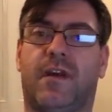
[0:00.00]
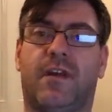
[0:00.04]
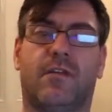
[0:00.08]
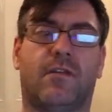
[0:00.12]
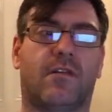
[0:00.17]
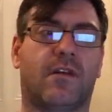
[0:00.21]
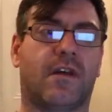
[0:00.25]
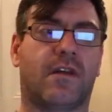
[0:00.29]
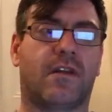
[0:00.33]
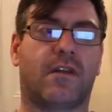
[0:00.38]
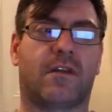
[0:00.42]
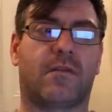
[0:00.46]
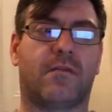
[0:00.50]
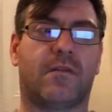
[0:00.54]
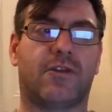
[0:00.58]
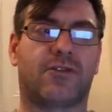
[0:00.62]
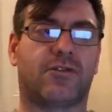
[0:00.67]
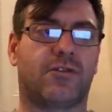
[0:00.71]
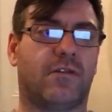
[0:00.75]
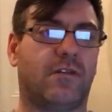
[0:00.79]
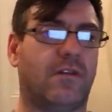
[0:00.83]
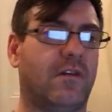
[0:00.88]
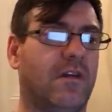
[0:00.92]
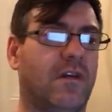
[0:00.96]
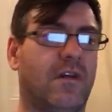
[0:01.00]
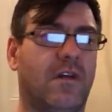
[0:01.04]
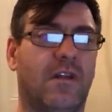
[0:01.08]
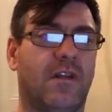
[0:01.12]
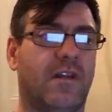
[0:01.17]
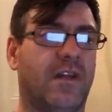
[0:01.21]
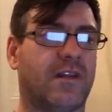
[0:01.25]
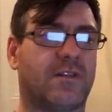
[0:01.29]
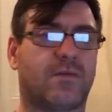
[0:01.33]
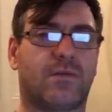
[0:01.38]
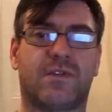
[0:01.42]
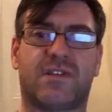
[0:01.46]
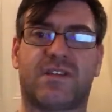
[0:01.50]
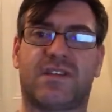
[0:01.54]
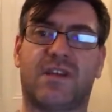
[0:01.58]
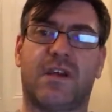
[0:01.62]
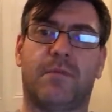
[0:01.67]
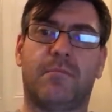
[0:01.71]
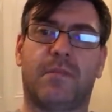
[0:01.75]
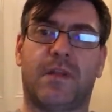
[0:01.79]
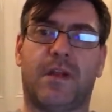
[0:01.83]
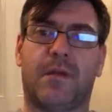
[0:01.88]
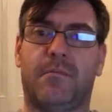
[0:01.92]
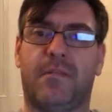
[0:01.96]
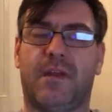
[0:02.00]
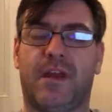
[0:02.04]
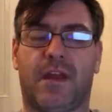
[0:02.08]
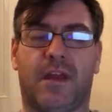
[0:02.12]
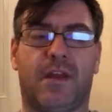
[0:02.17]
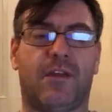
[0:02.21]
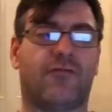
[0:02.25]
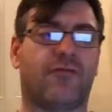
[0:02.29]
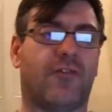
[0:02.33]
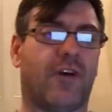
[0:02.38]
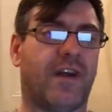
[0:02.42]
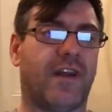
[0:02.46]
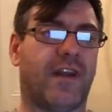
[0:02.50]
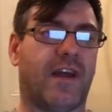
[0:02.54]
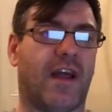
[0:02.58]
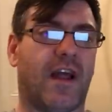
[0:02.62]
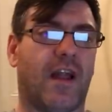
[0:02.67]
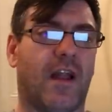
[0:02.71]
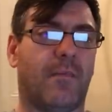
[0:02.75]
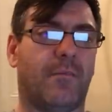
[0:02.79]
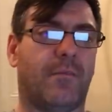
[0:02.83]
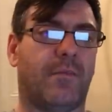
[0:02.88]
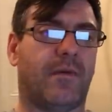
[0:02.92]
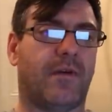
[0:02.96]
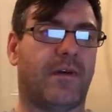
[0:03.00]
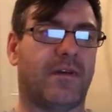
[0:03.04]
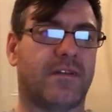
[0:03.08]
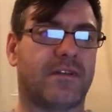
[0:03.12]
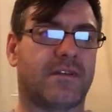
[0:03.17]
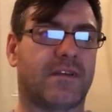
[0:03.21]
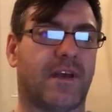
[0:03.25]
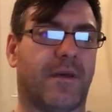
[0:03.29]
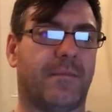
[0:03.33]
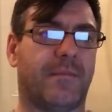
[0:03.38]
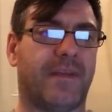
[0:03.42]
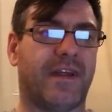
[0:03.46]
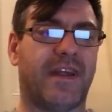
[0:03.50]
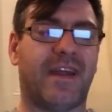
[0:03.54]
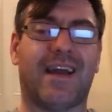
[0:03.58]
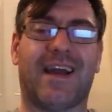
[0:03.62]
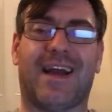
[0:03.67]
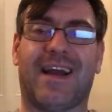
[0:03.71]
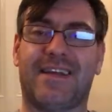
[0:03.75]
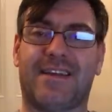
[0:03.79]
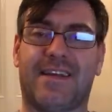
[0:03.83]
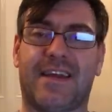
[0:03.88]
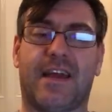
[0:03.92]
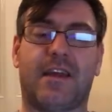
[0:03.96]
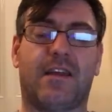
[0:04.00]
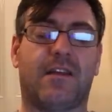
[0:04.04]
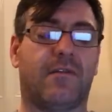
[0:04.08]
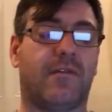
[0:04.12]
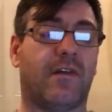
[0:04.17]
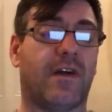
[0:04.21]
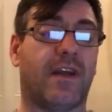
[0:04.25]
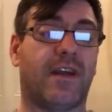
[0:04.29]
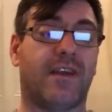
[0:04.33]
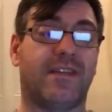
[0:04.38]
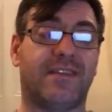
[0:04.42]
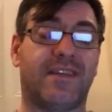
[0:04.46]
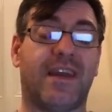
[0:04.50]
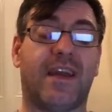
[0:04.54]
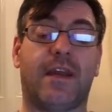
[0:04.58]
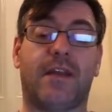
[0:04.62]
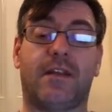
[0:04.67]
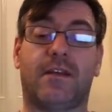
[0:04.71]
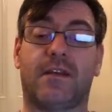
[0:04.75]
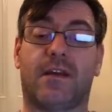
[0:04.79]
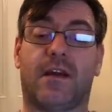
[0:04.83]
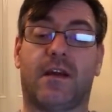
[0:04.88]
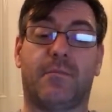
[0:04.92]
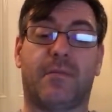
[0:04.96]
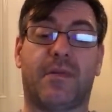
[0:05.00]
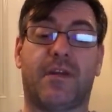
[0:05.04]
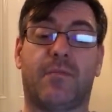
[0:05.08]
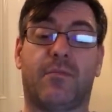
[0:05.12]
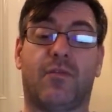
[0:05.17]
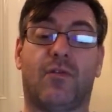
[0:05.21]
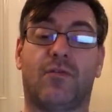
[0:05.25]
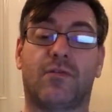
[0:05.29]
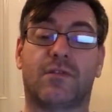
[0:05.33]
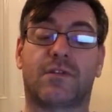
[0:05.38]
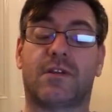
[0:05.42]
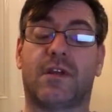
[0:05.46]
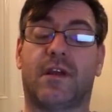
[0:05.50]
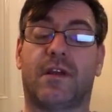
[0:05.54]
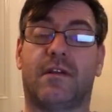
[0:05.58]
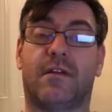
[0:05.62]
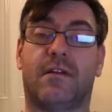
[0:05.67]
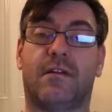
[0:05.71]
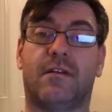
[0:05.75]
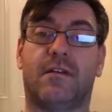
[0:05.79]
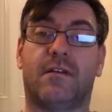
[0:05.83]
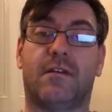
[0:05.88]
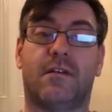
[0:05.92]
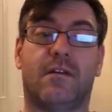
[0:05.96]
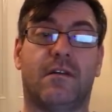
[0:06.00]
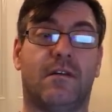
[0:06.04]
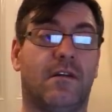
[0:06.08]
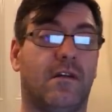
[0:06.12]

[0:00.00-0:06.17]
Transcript: eBay don't get the commission. This was simply me trying to help somebody identify and date a bit of porcelain.